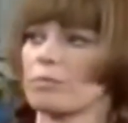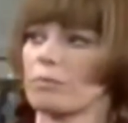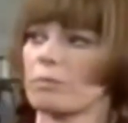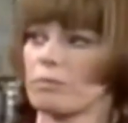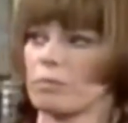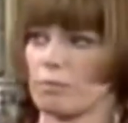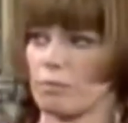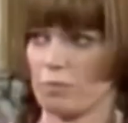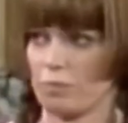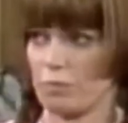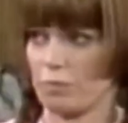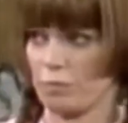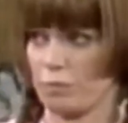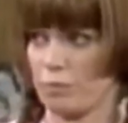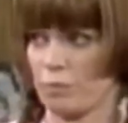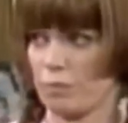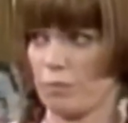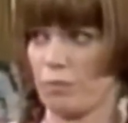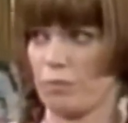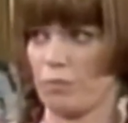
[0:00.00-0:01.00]

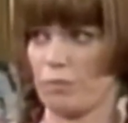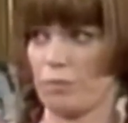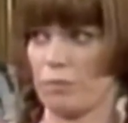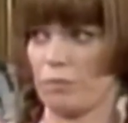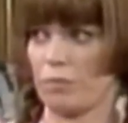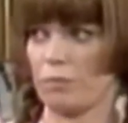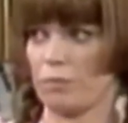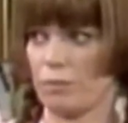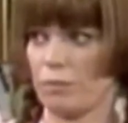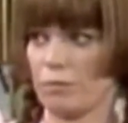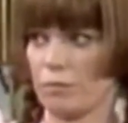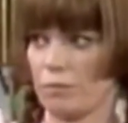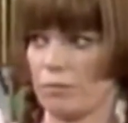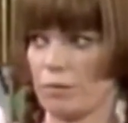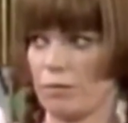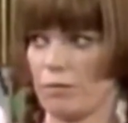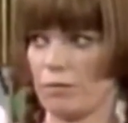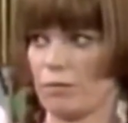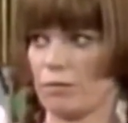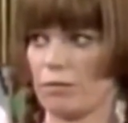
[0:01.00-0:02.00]

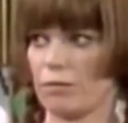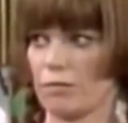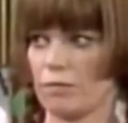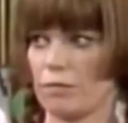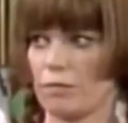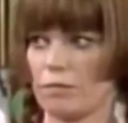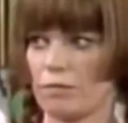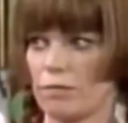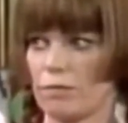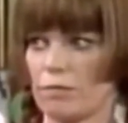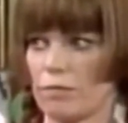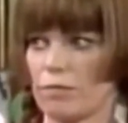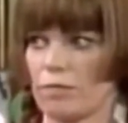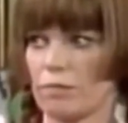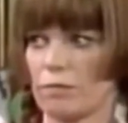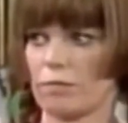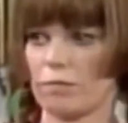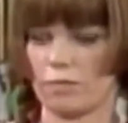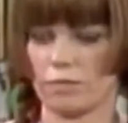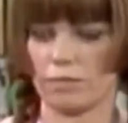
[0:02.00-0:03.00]

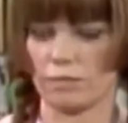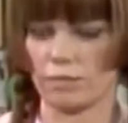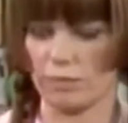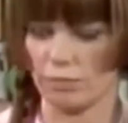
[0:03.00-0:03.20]
[no speech]